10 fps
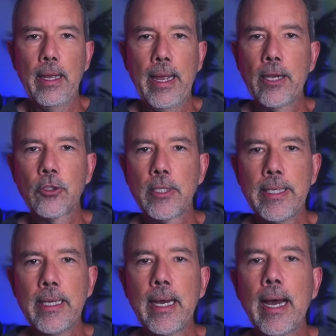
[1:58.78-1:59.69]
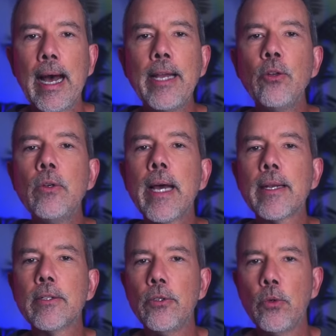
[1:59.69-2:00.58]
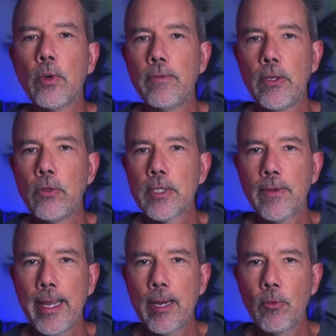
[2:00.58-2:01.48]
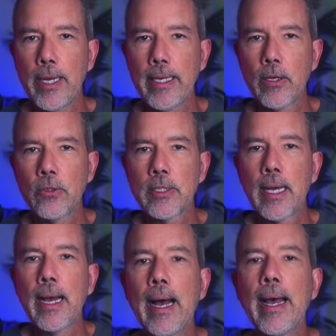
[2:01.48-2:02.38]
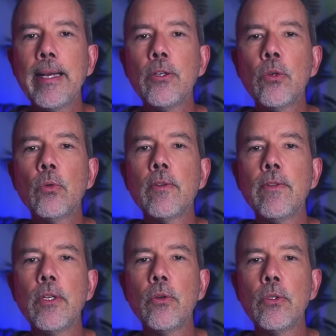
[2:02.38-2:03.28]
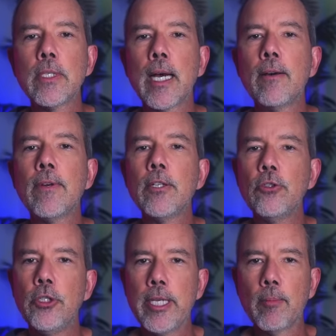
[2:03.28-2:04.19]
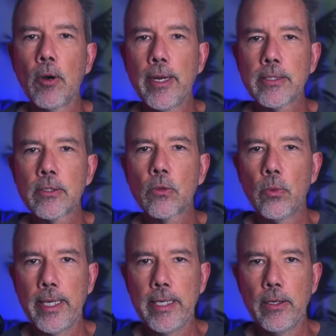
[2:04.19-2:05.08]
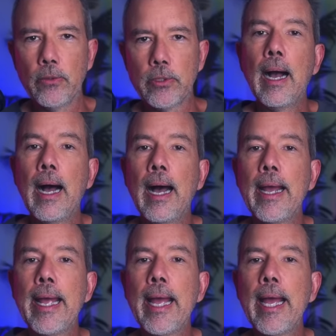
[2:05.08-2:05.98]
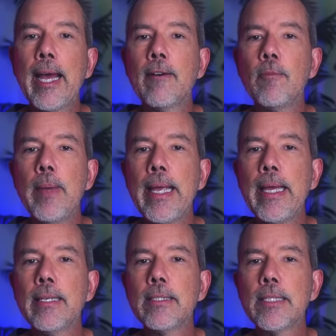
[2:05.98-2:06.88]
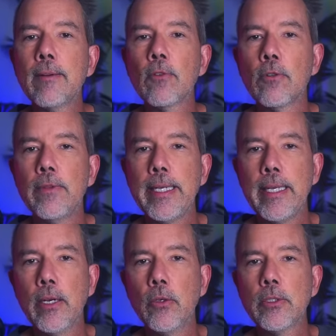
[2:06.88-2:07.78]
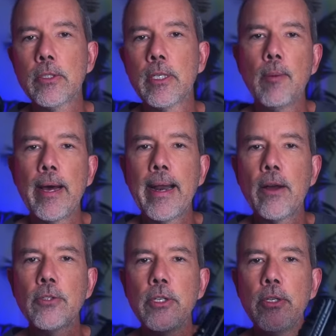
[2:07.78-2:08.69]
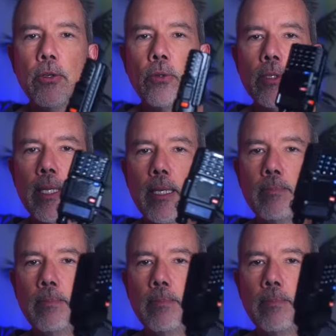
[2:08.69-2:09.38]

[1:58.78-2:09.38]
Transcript: Actually, I do not do reviews of ham radios. I do reviews of GMRS radios. I have made several videos about how to use the